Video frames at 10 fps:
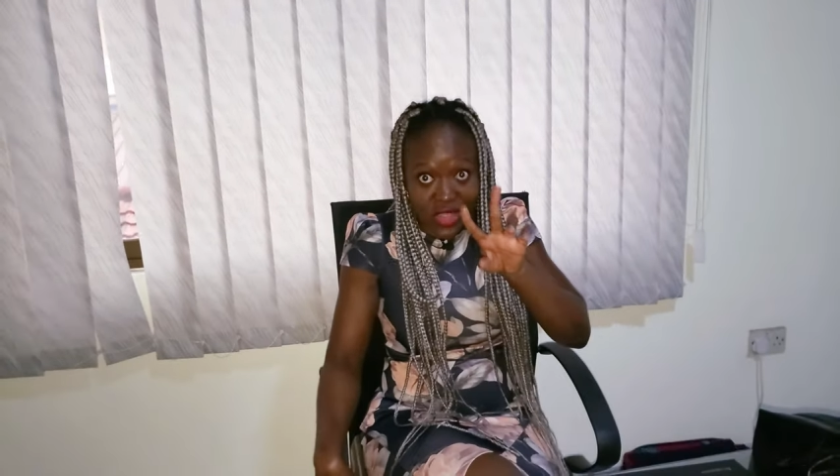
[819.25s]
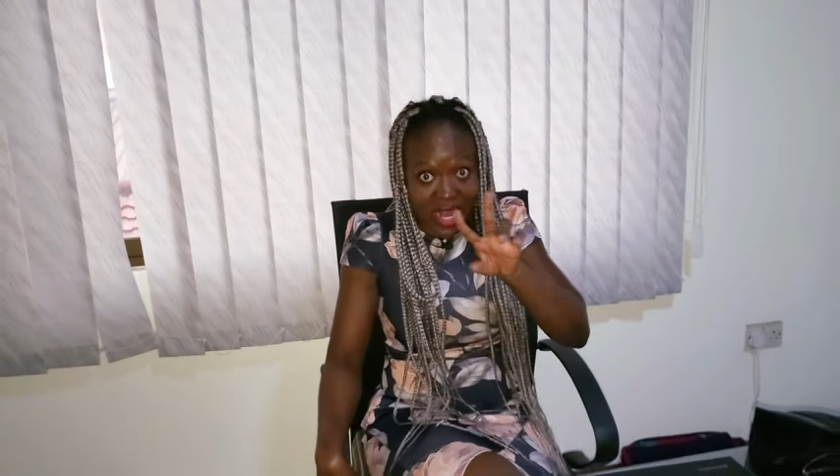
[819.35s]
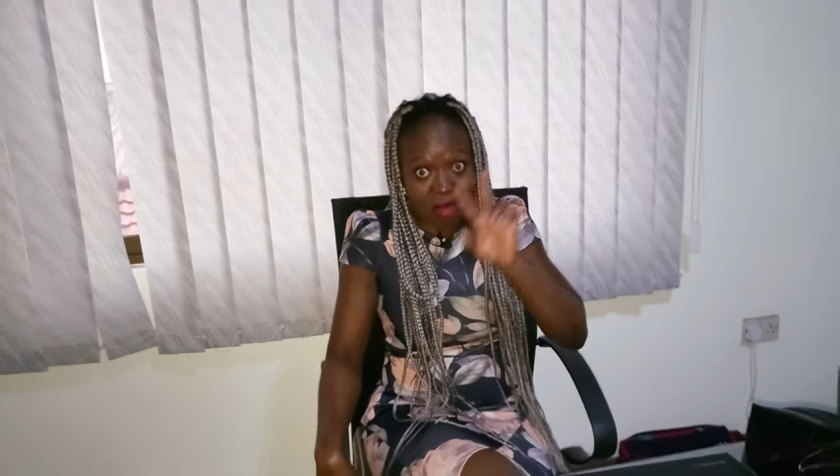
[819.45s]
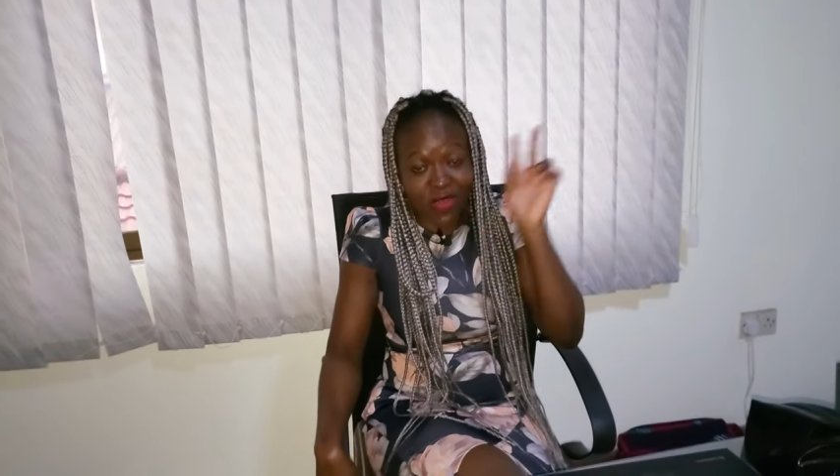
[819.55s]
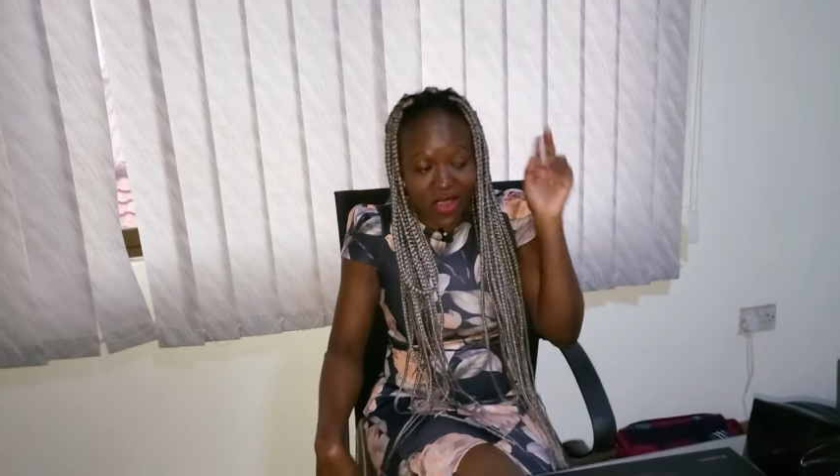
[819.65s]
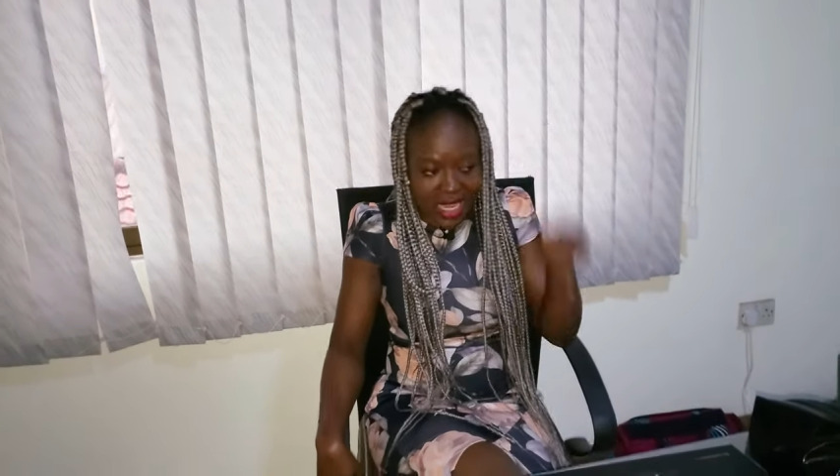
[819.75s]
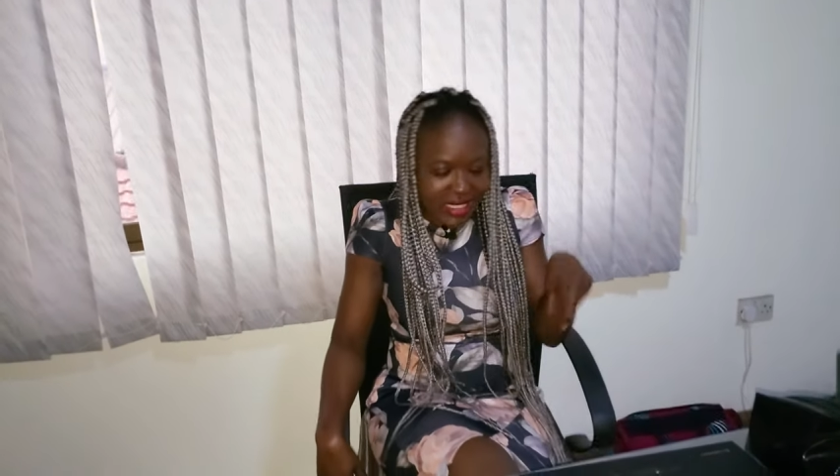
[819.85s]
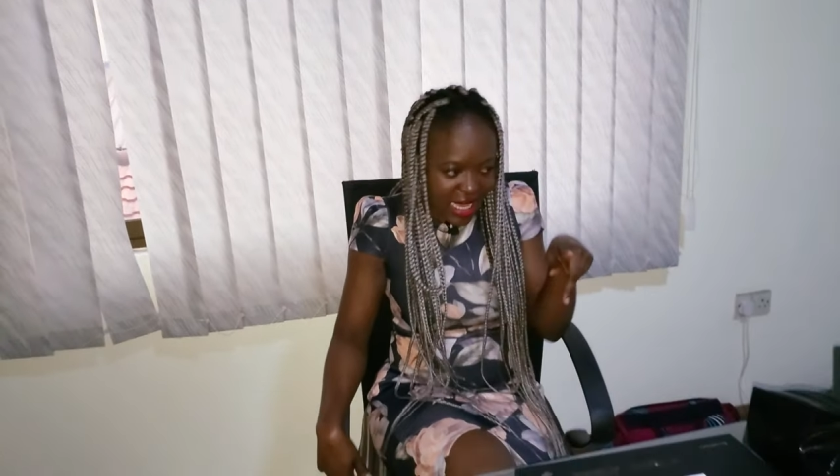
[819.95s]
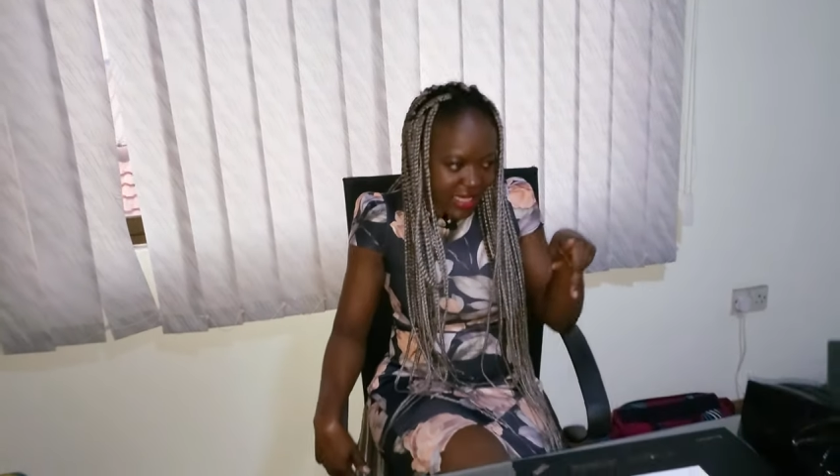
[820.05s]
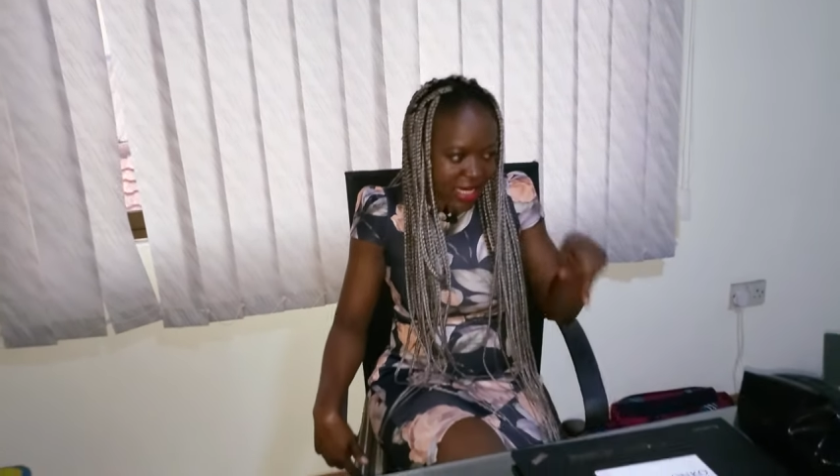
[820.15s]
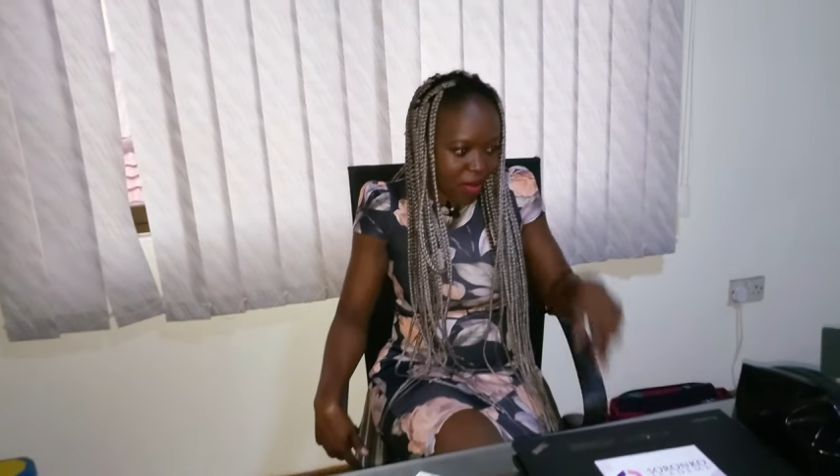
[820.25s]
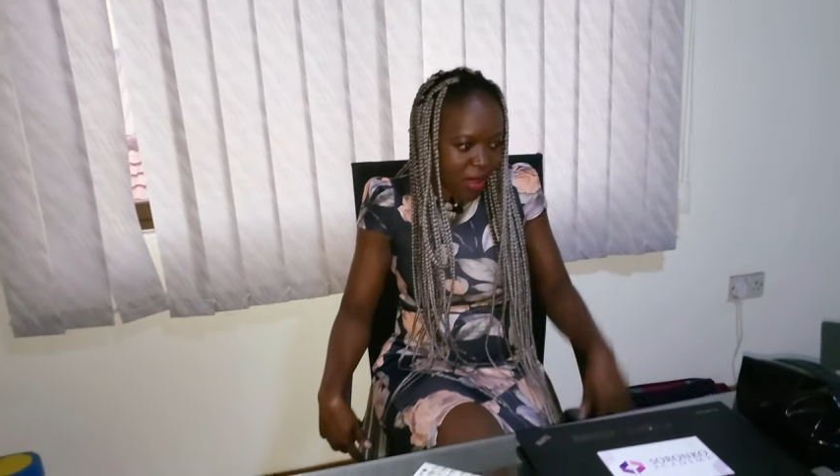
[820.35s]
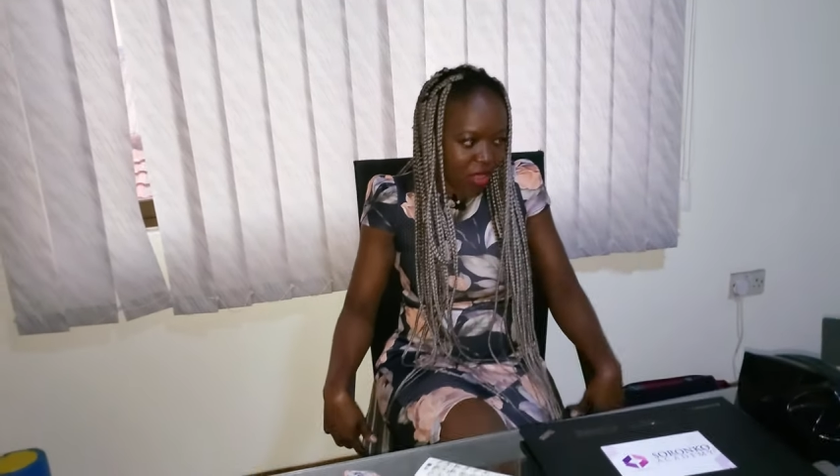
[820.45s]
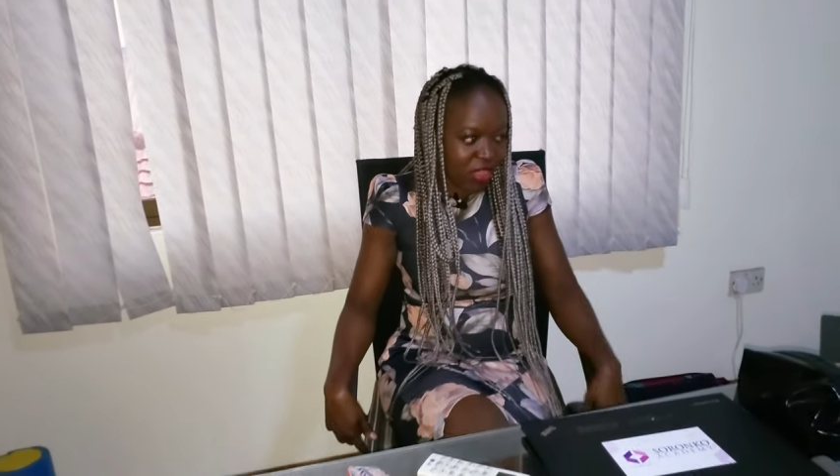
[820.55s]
that I'm very excited about.